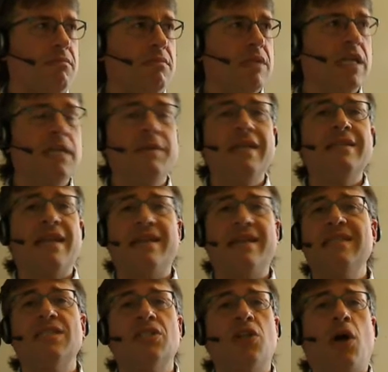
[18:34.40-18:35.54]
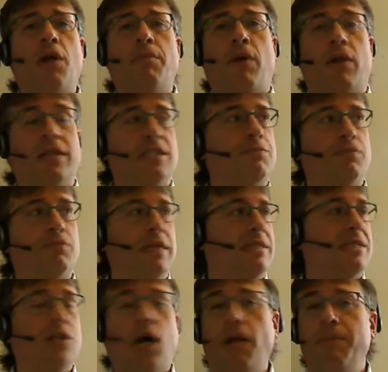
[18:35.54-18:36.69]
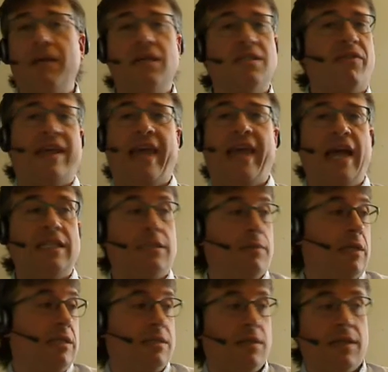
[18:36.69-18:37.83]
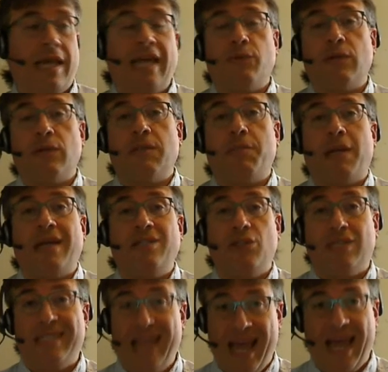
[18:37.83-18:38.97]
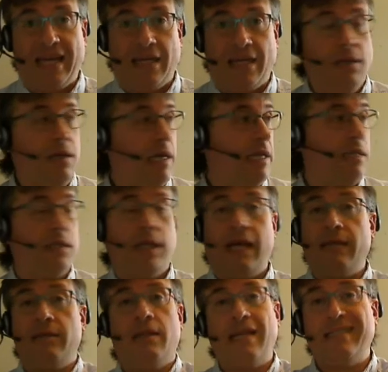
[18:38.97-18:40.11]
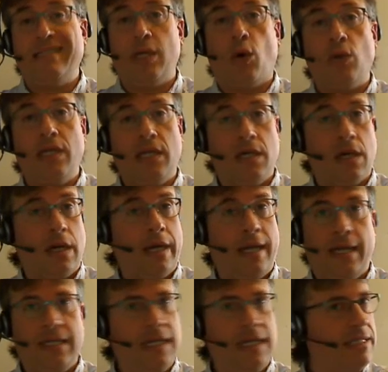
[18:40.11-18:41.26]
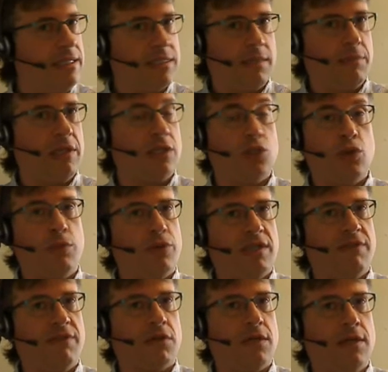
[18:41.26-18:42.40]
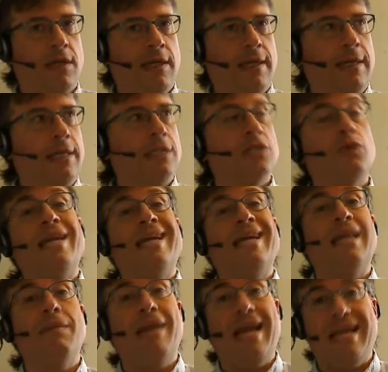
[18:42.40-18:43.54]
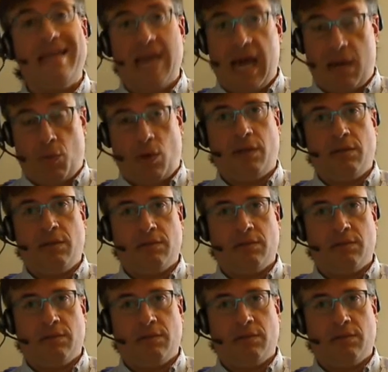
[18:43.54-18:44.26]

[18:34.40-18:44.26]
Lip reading: it means that this is an oddball. It's not because of the GANs, because the GANs was applied to 10. That's the only guy that did something super different. So we eliminate that one